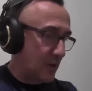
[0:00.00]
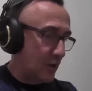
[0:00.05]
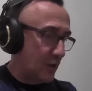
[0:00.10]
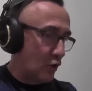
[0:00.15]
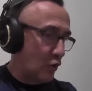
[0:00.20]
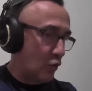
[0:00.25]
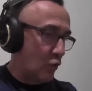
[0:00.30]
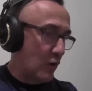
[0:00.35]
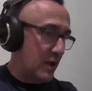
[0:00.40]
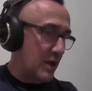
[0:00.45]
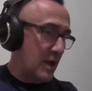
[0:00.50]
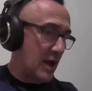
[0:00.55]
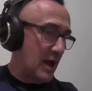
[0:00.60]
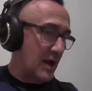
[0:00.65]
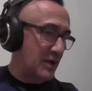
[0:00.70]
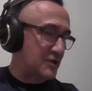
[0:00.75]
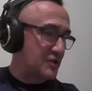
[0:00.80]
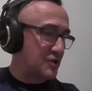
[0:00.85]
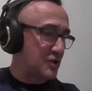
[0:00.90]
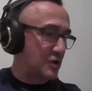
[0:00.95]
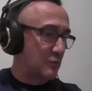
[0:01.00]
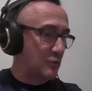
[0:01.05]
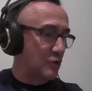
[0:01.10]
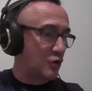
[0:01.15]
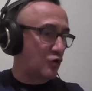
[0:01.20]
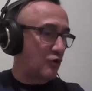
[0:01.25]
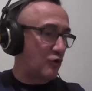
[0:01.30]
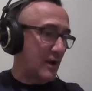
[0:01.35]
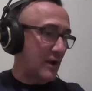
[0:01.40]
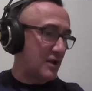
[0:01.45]
we had some
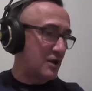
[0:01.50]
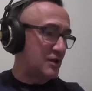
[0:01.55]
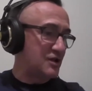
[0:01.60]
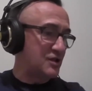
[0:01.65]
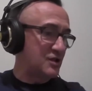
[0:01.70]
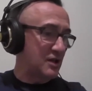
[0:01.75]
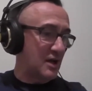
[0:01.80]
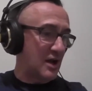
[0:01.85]
crackers.